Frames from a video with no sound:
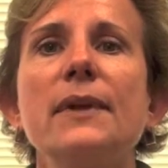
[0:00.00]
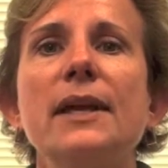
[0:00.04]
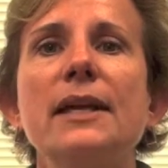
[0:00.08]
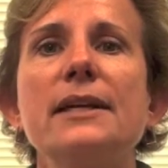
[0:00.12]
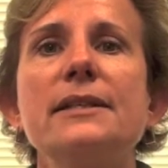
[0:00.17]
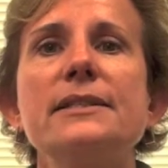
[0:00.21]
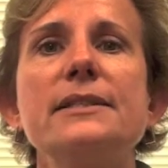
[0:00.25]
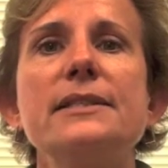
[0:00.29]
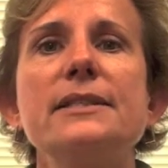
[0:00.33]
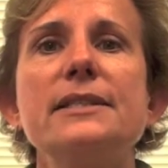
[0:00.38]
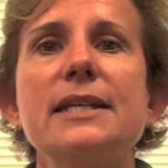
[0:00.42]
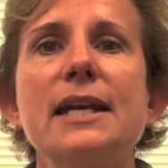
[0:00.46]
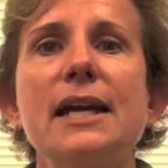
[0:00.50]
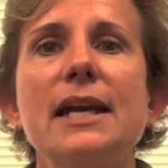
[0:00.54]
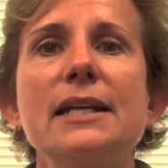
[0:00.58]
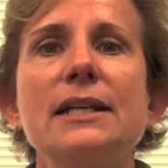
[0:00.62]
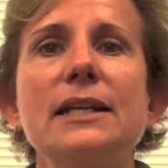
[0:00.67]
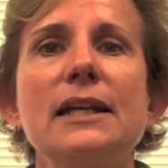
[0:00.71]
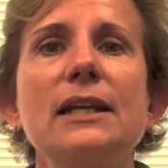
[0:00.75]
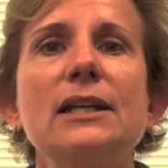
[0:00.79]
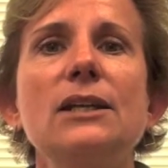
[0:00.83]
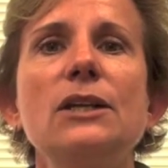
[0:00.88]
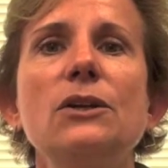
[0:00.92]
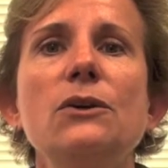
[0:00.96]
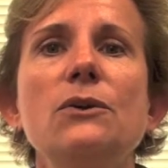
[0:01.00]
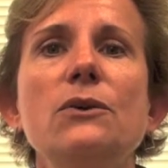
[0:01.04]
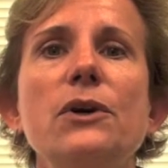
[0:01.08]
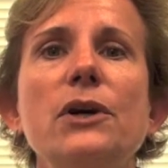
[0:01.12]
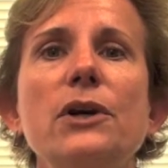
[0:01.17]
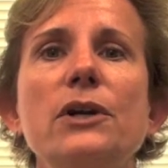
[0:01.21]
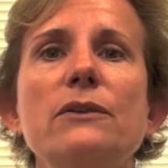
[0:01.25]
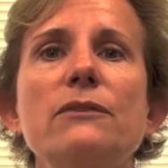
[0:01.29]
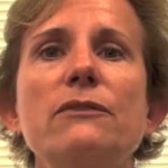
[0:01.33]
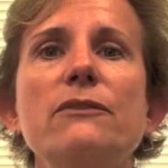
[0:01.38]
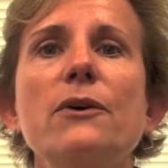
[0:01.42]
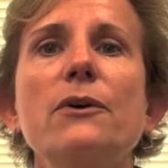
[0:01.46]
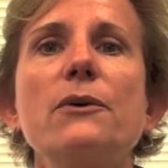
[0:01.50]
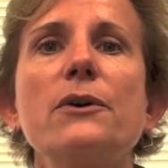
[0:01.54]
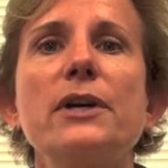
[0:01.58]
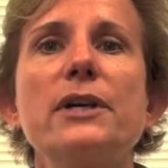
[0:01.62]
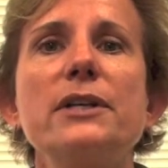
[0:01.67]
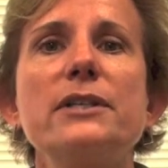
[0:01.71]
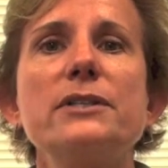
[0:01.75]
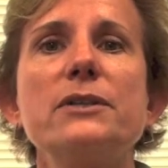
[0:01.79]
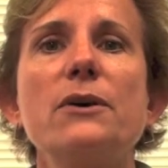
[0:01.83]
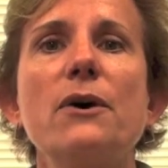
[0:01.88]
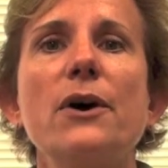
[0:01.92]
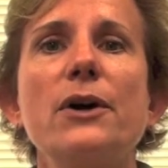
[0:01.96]
In standing, you could
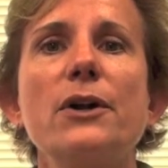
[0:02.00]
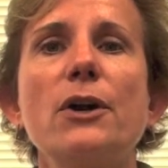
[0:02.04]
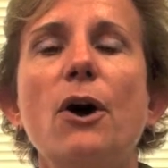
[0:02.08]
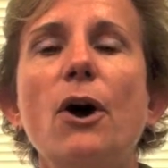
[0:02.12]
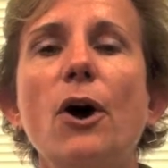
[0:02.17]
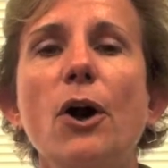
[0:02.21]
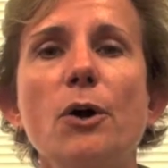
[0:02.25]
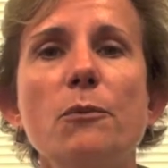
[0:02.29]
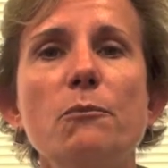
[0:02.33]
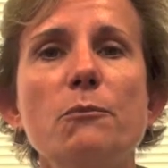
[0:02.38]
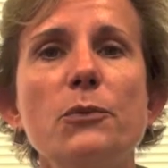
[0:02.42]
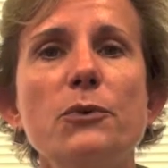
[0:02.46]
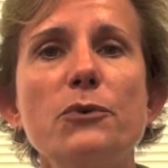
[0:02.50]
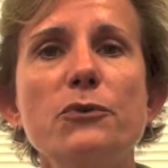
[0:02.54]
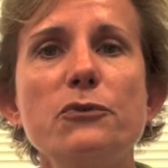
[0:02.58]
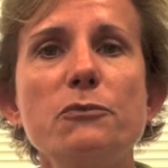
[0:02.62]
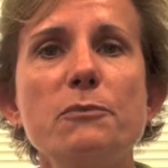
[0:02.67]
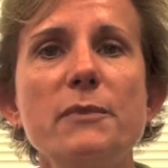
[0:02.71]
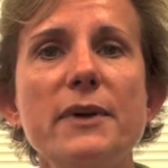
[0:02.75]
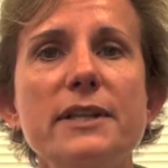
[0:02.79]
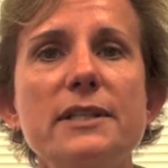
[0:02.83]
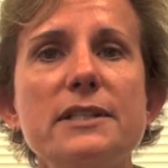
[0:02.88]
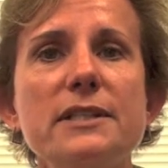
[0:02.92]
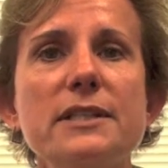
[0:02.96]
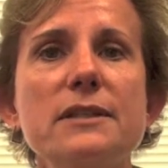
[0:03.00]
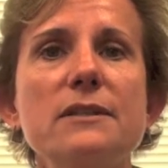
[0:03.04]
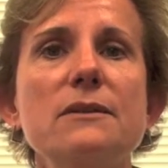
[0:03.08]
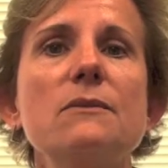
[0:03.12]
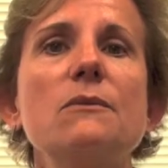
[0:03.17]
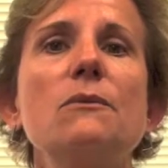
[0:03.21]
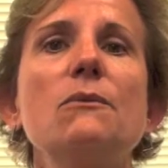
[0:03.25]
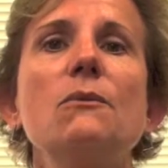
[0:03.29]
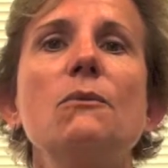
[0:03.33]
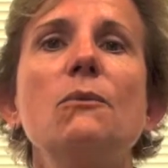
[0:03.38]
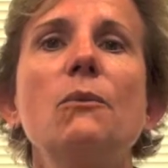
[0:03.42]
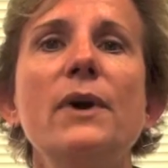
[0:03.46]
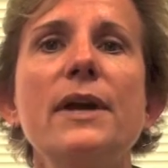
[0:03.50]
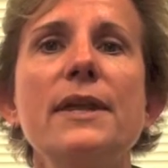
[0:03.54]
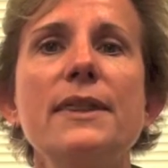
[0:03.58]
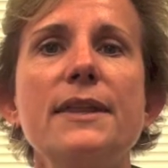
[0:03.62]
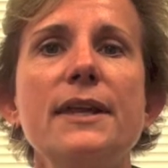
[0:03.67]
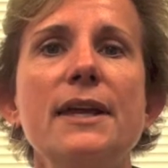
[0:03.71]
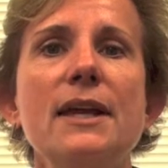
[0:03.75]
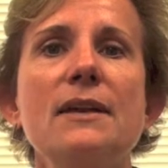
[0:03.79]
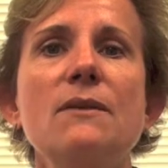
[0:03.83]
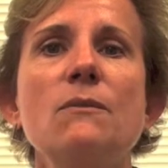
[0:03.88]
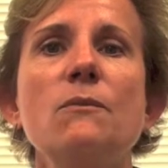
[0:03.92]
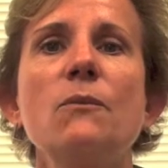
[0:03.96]
focus on arm movement
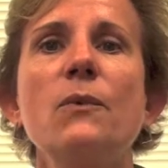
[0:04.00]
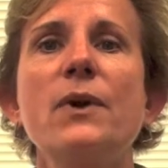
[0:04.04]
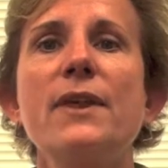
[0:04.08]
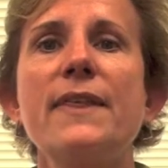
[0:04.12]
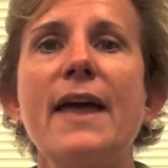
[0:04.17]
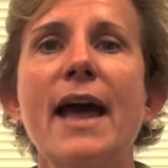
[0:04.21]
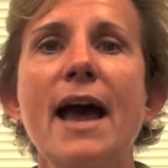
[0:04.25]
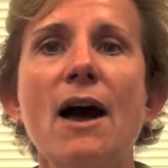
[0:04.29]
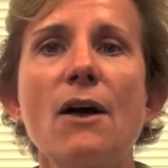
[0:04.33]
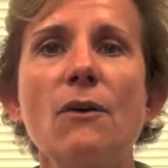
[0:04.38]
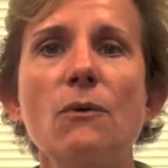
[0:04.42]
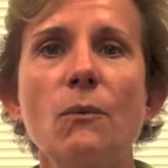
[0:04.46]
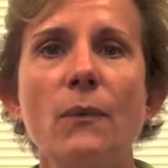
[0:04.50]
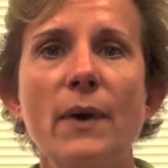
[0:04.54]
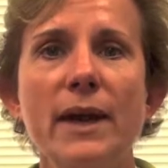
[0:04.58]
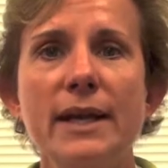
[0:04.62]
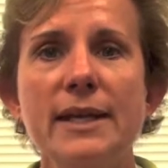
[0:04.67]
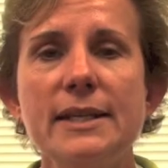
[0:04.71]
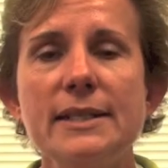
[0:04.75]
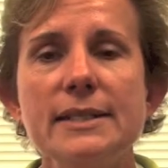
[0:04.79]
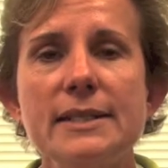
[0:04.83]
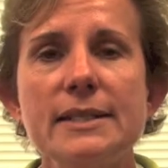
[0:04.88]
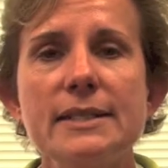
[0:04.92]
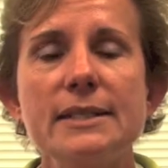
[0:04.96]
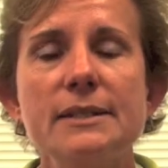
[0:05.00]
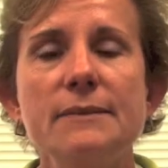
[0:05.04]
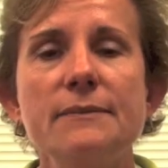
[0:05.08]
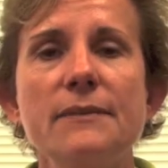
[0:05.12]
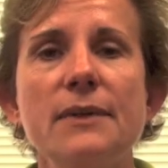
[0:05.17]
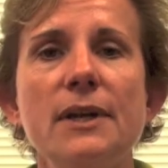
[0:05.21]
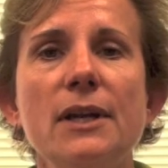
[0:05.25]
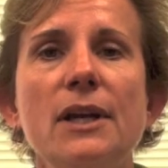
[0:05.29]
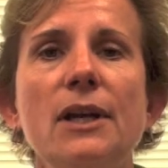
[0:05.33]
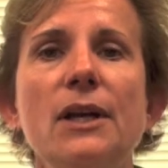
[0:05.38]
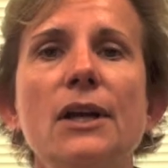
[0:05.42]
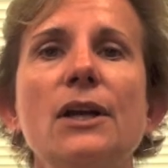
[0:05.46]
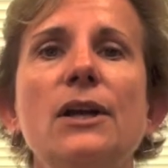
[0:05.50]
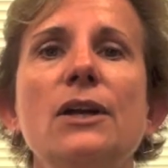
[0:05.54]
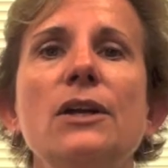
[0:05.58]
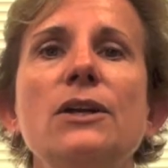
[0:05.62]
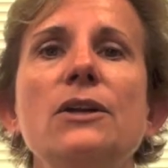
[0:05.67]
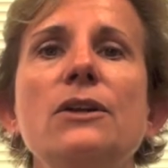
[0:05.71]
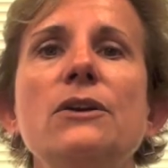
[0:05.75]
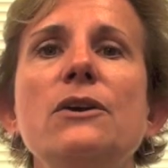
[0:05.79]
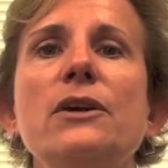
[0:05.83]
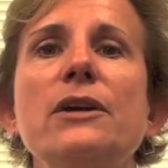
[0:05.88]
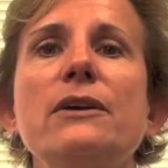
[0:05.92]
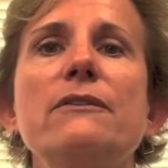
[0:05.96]
with and without weights.
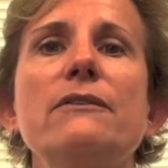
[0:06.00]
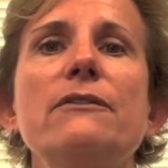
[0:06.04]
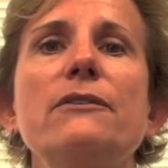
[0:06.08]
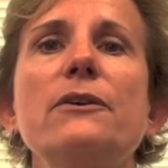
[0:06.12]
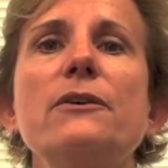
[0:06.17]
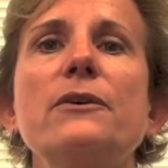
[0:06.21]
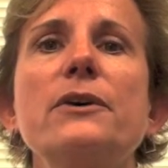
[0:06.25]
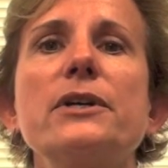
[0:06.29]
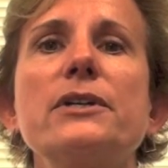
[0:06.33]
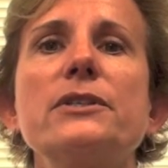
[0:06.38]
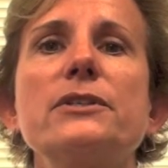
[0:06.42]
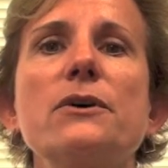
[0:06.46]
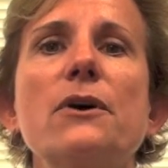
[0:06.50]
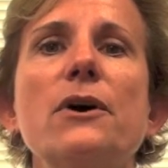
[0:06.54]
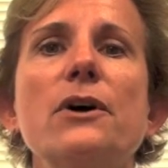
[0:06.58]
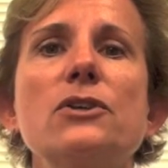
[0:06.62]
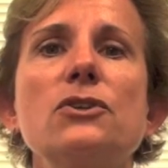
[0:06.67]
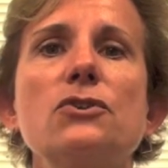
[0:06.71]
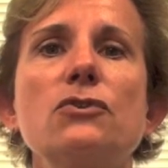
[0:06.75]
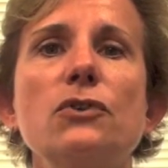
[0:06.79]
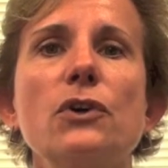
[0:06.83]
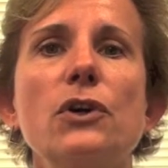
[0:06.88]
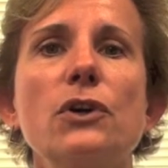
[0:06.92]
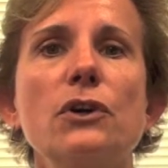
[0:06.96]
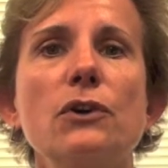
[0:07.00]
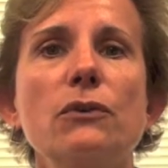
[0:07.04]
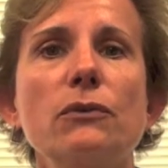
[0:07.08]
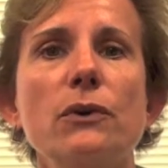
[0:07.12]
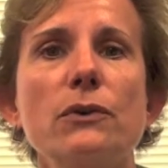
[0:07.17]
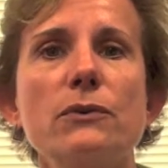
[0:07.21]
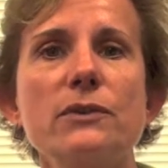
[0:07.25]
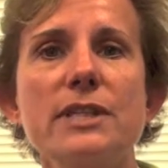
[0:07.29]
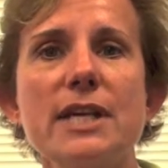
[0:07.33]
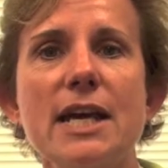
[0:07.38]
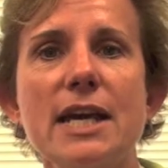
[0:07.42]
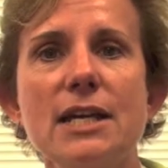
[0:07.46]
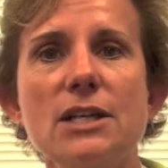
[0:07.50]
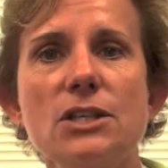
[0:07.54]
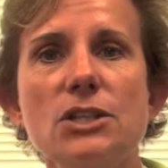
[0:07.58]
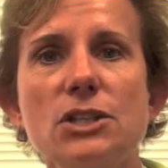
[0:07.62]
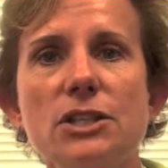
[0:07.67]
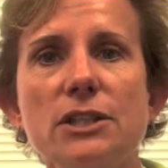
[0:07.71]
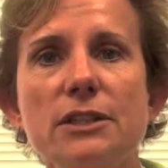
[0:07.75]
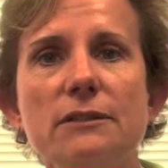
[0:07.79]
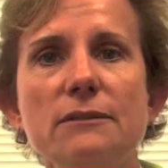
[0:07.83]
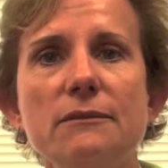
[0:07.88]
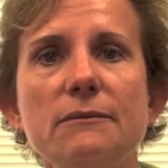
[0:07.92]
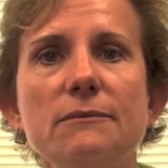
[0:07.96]
You could focus on trunk
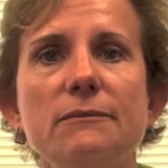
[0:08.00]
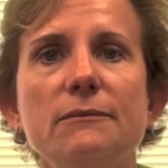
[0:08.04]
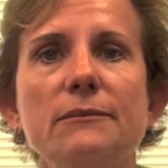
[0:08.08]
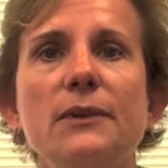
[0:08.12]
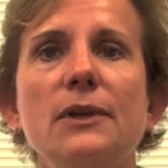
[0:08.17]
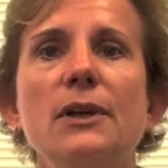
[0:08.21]
rotation